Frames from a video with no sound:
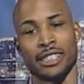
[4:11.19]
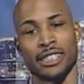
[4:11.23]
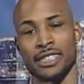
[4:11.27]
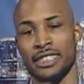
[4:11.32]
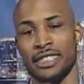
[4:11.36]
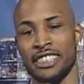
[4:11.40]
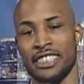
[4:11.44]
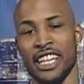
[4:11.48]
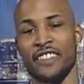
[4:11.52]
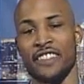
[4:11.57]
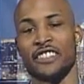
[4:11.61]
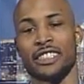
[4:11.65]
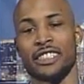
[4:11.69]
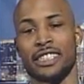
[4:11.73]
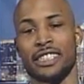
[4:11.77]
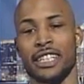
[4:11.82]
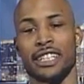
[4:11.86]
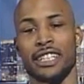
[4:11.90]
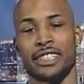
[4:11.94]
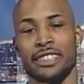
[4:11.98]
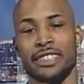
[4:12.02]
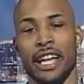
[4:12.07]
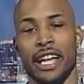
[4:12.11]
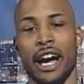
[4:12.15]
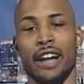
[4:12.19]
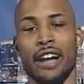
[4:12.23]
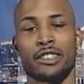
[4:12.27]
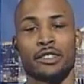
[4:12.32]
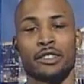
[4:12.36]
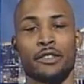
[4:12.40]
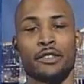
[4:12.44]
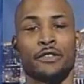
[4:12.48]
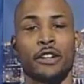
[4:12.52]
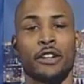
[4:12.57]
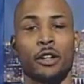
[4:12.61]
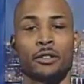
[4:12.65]

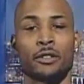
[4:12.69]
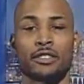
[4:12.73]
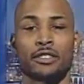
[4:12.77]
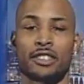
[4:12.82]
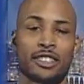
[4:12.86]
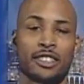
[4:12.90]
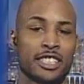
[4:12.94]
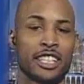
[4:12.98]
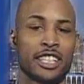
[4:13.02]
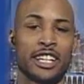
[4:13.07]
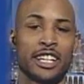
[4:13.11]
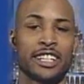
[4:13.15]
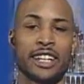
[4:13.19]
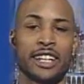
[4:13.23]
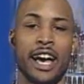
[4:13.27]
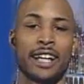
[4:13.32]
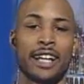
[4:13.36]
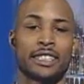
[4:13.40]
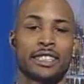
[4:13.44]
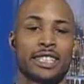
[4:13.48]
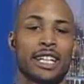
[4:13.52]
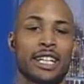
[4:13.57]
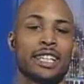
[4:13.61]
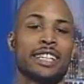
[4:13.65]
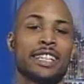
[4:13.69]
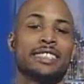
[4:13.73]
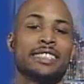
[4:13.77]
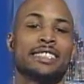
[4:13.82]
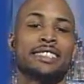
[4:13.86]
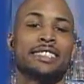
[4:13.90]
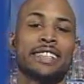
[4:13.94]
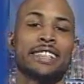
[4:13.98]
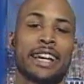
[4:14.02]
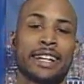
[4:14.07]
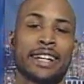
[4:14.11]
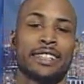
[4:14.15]
17,000 votes should not tell a
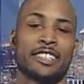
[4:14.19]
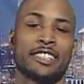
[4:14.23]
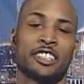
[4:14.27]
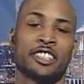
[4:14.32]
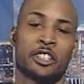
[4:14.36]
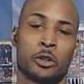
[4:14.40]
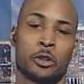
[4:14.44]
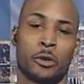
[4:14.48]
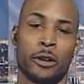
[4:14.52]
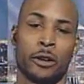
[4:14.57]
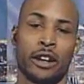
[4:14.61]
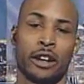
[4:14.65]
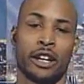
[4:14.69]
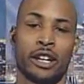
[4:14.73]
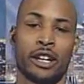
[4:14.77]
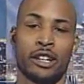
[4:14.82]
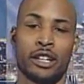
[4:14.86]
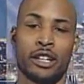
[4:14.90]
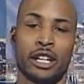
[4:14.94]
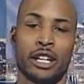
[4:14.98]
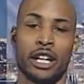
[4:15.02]
second story